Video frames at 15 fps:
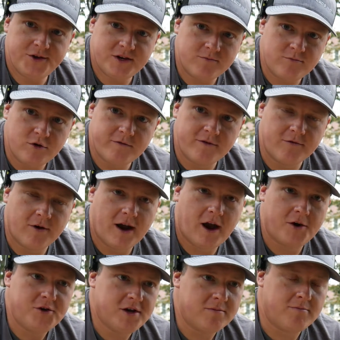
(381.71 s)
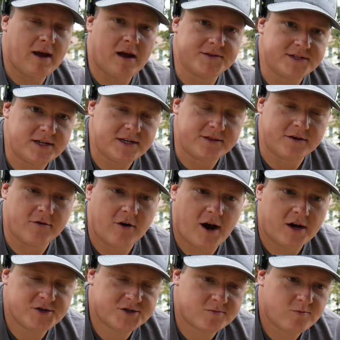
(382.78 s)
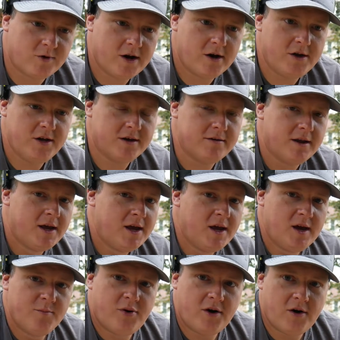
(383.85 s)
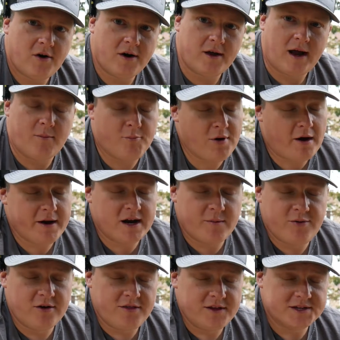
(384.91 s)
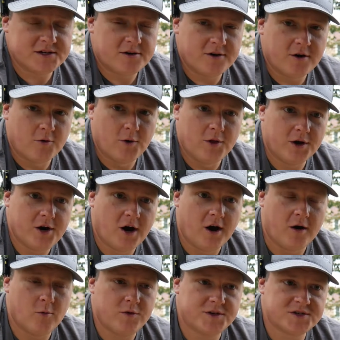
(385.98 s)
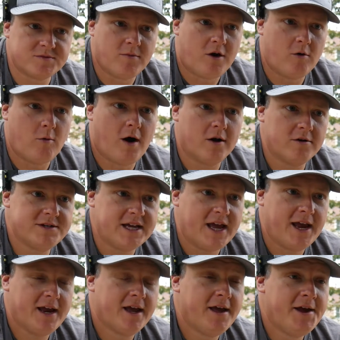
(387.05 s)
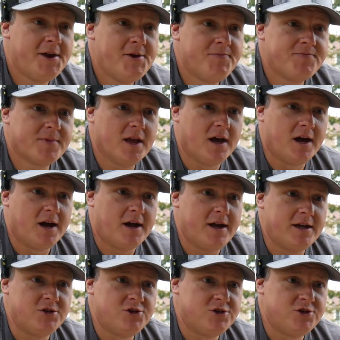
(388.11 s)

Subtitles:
You can move it around. You can mount it in the garage somewhere. You can put it on I'm probably going to put this on a gorilla cart with a small water tank and